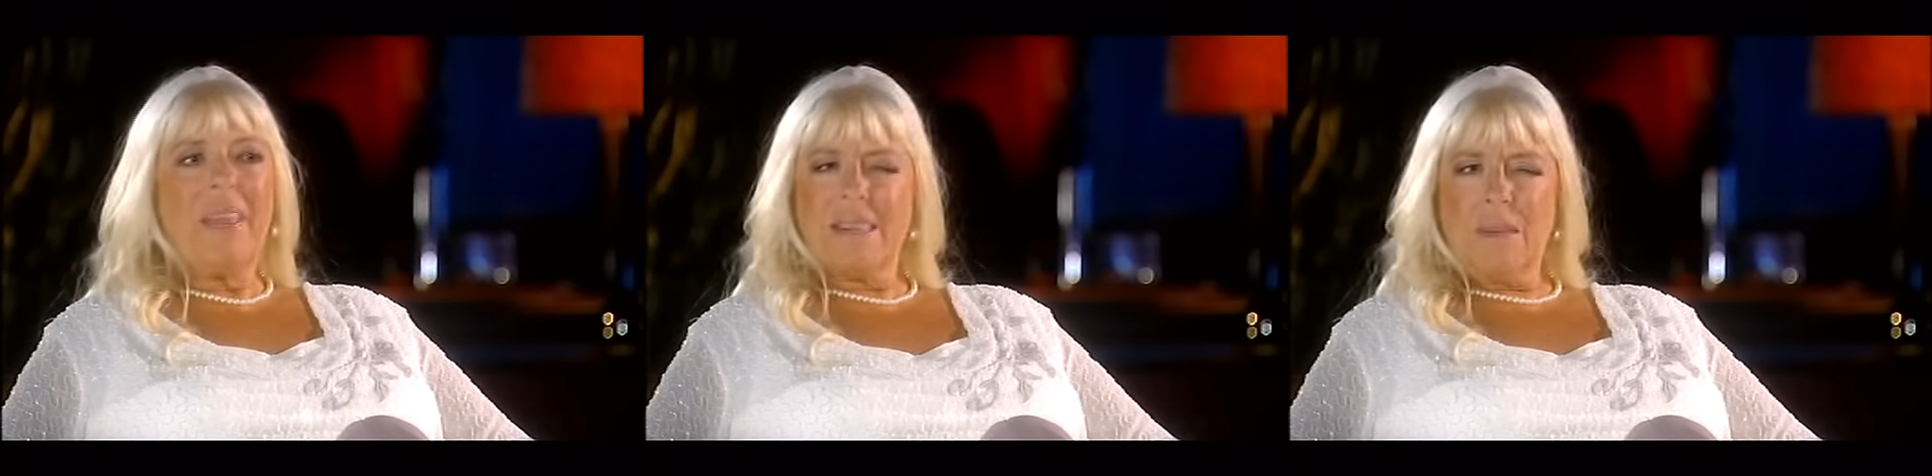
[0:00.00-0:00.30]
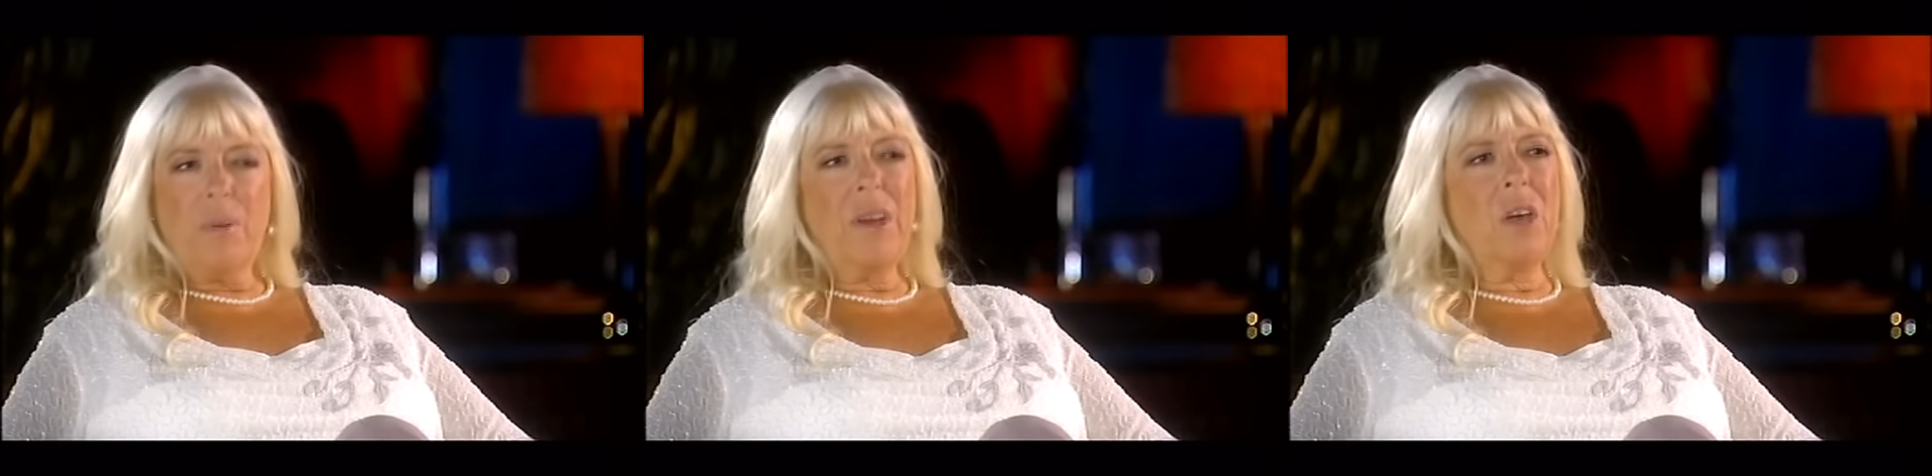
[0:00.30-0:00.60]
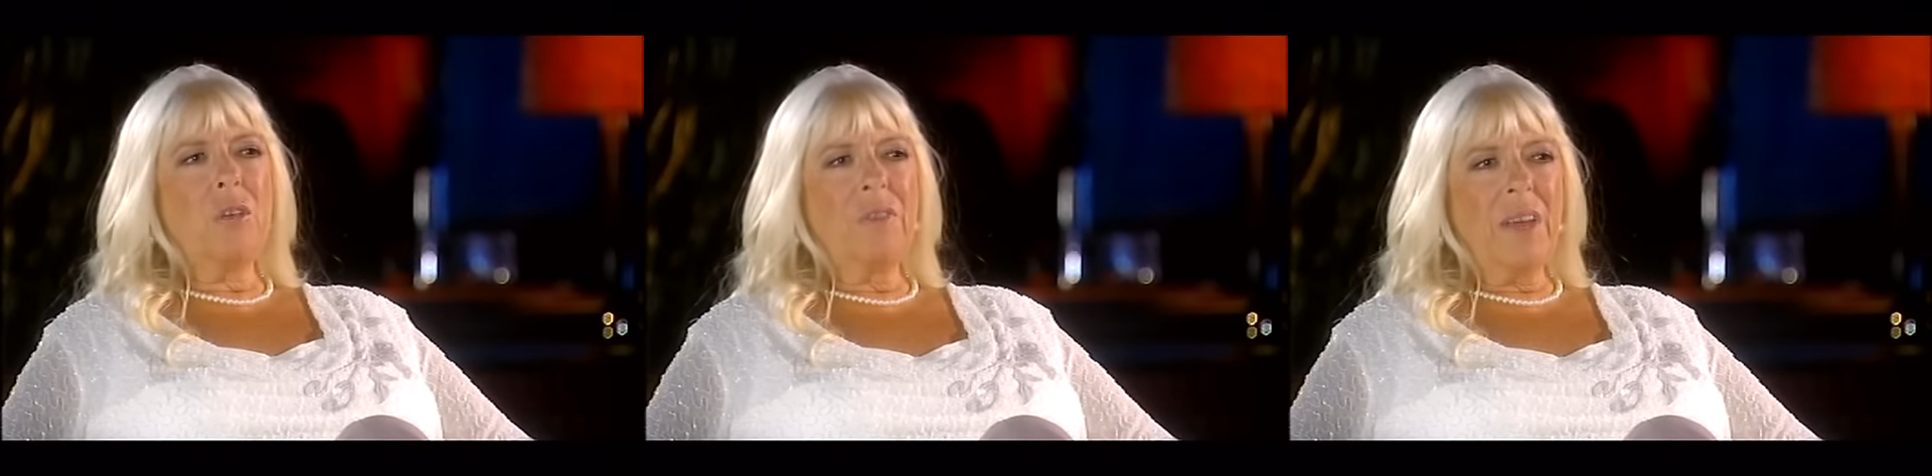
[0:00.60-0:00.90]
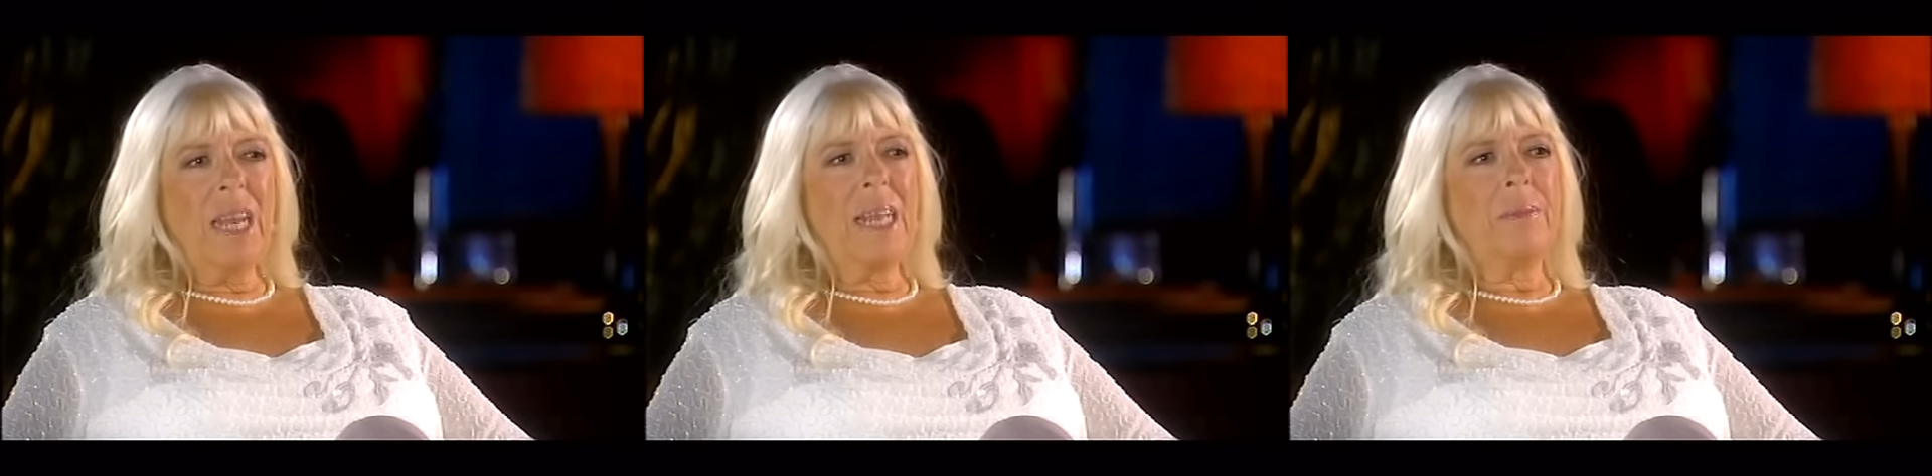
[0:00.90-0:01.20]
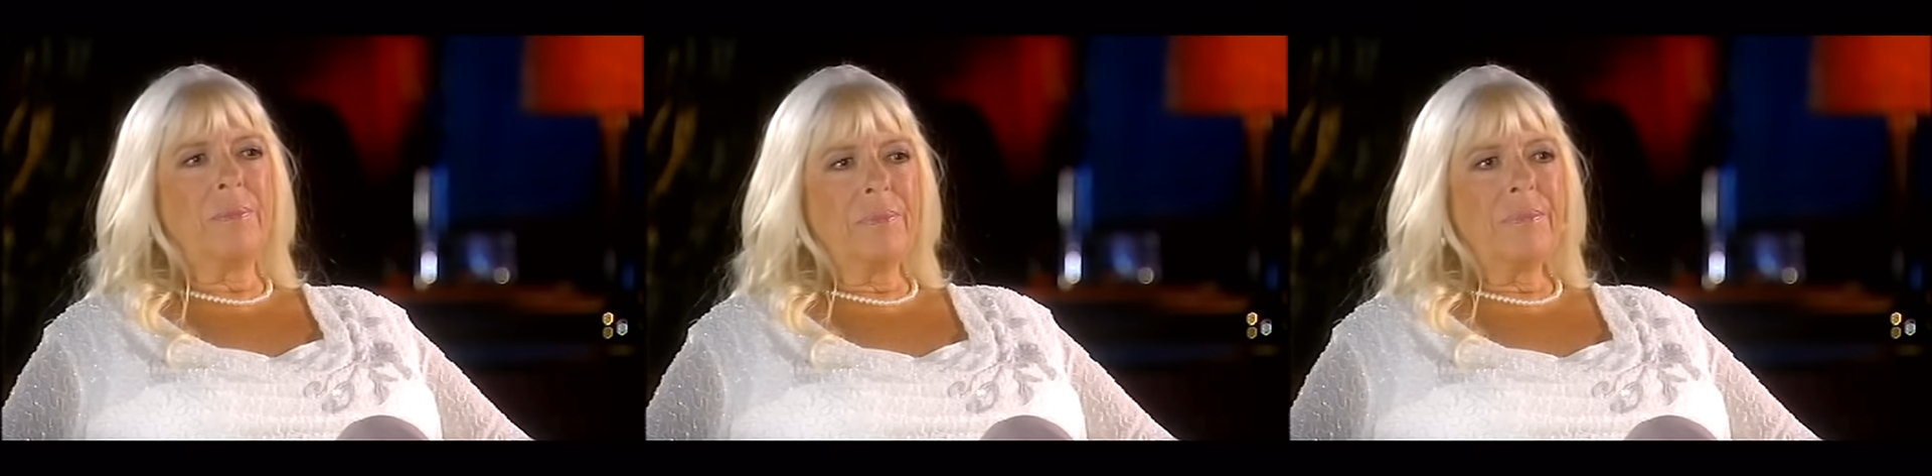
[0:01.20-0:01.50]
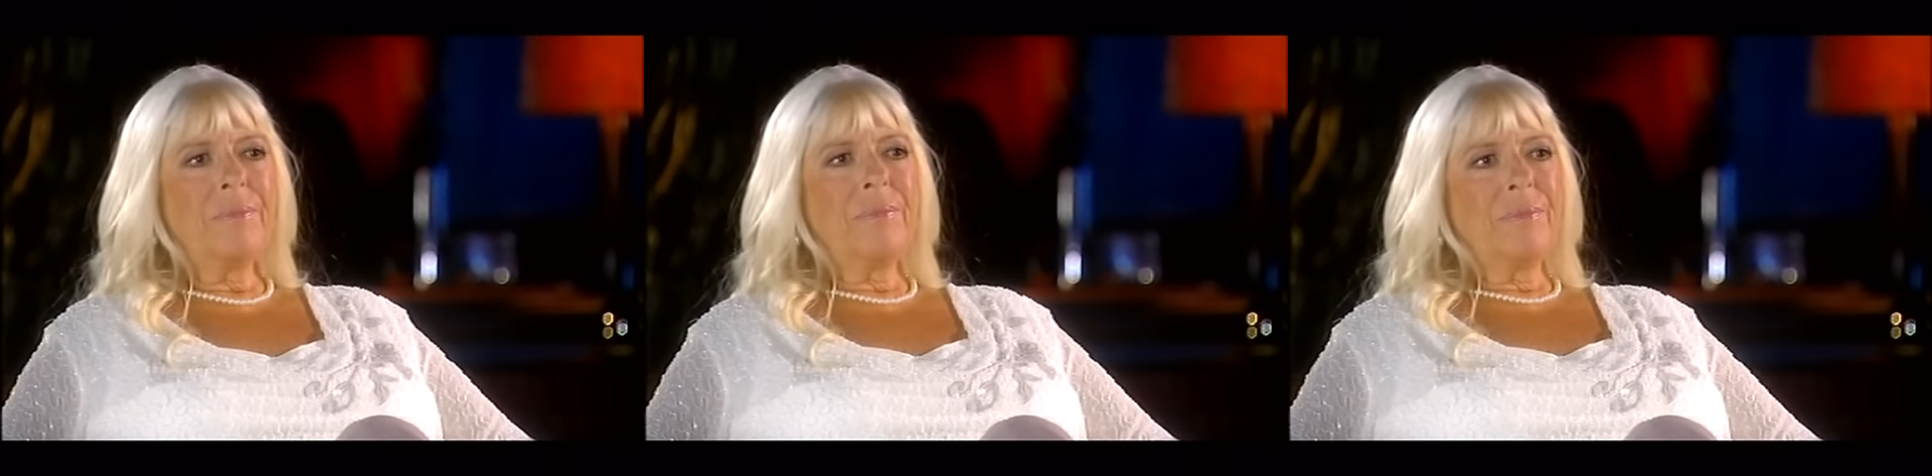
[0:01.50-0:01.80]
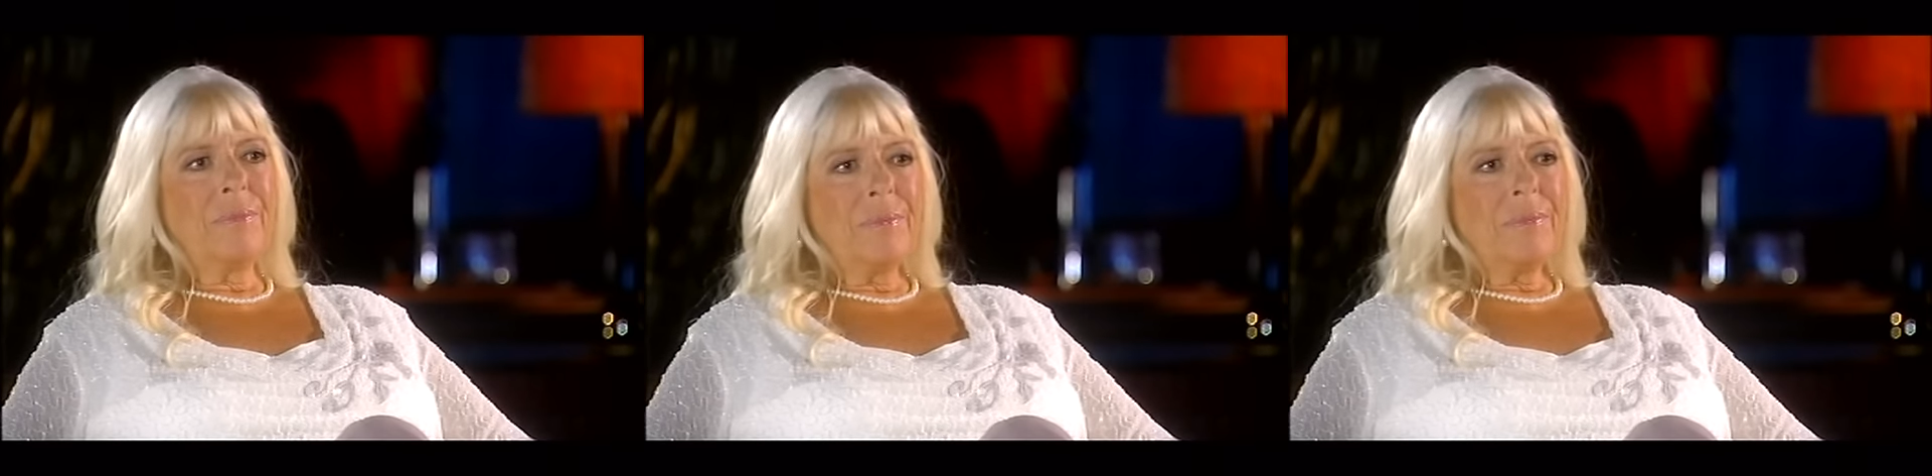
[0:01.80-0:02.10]
And that's a pretty good feeling.
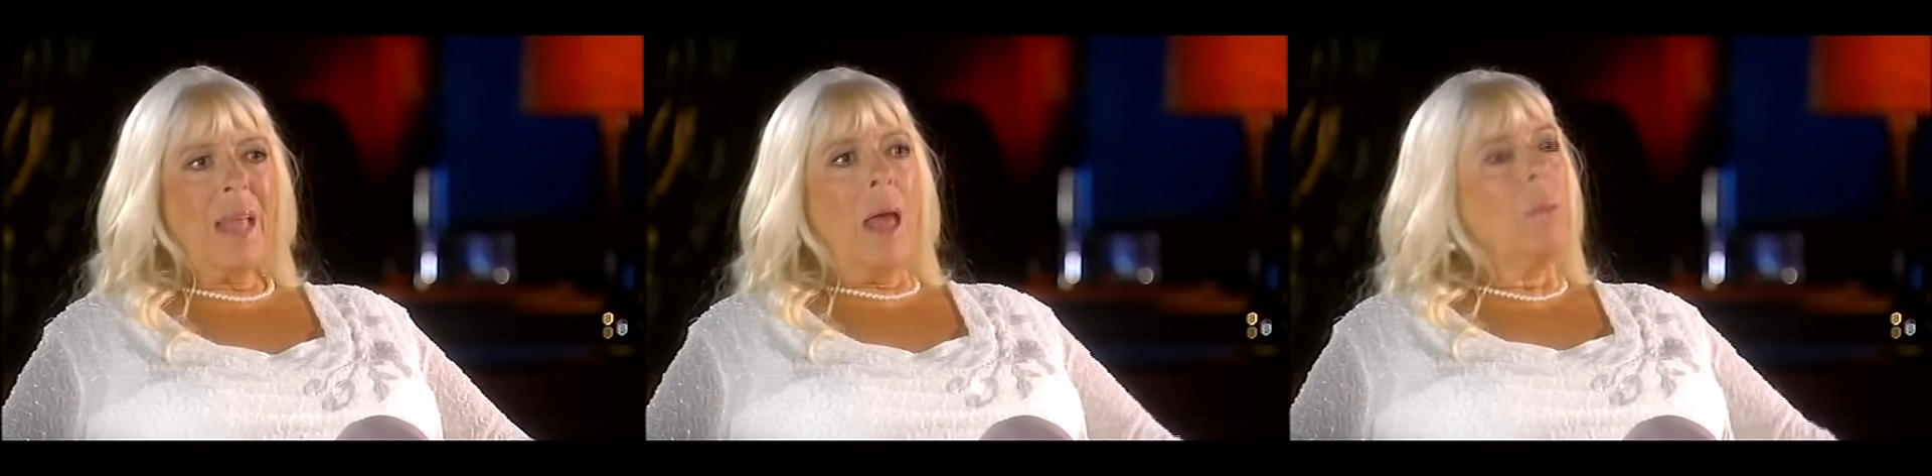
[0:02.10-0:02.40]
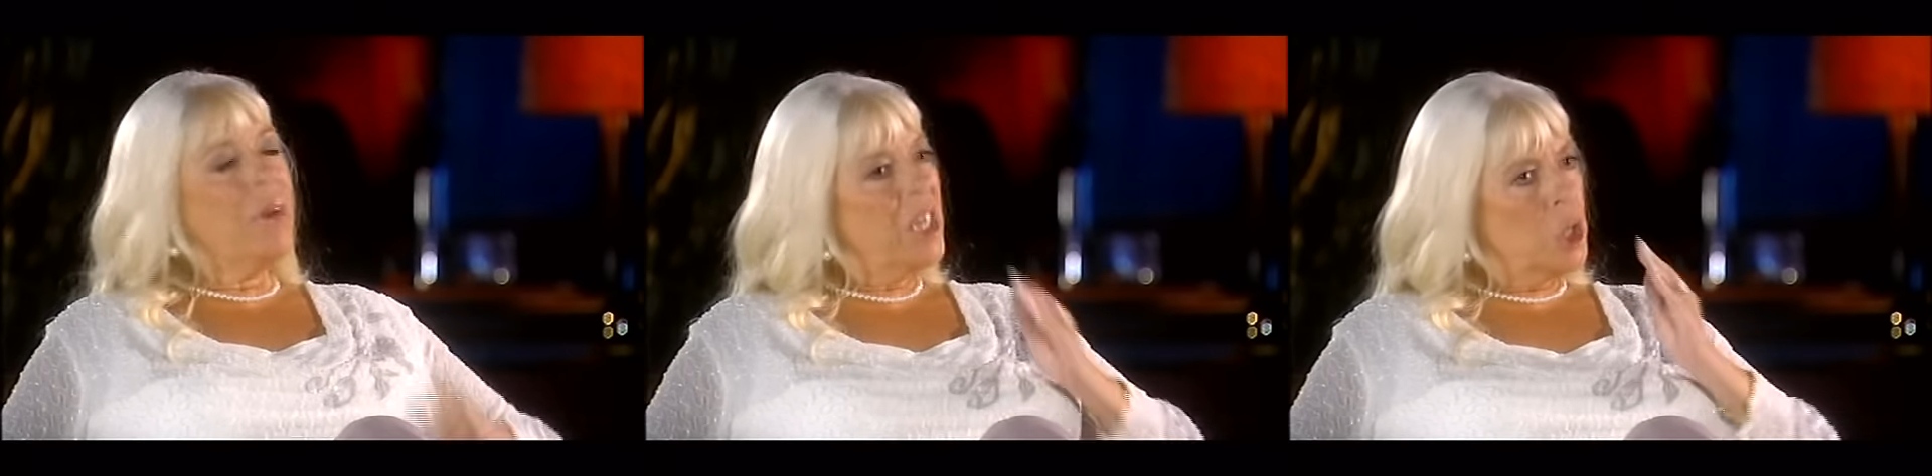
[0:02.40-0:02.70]
But